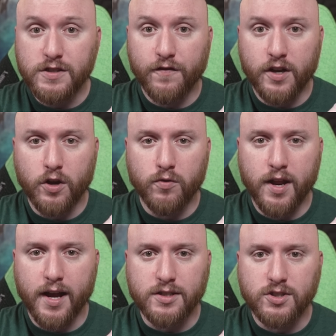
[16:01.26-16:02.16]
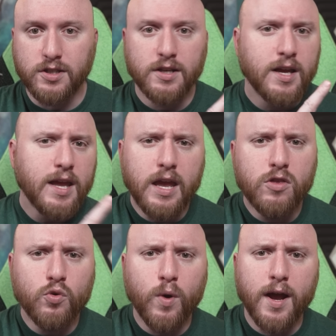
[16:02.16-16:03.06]
video next.
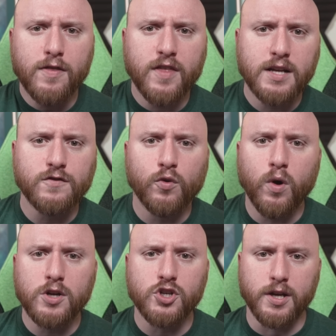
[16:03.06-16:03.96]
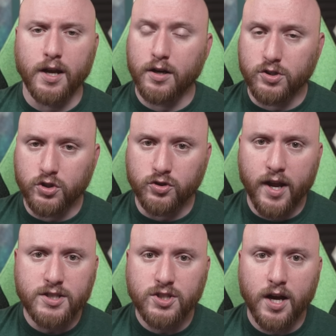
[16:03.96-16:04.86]
Either way, thanks for watching, and until
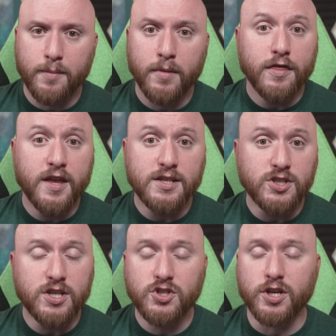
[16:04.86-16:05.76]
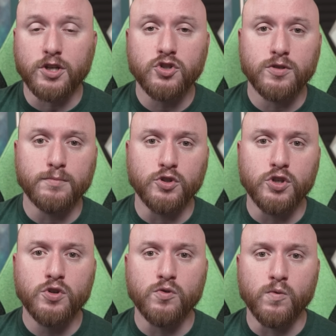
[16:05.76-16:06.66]
next time, this is Ticker Symbol
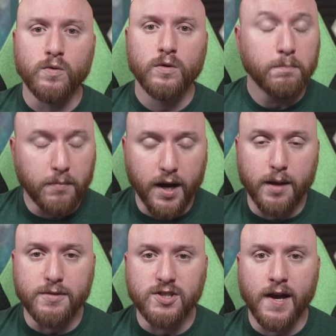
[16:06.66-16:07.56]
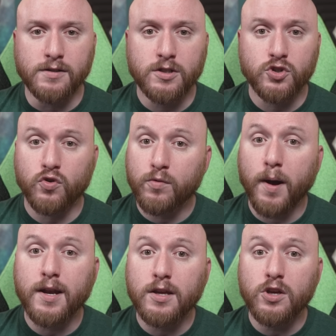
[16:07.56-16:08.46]
YOU. My name is Alex,
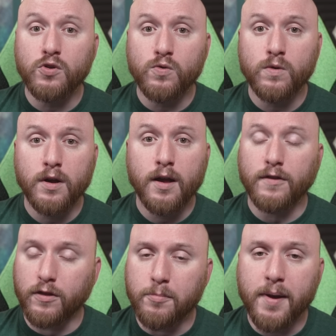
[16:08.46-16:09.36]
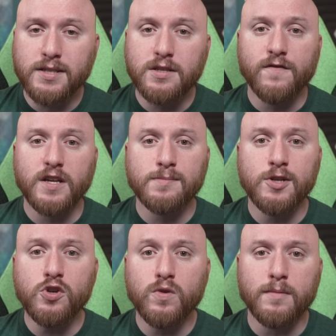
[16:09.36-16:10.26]
reminding you that the best investment you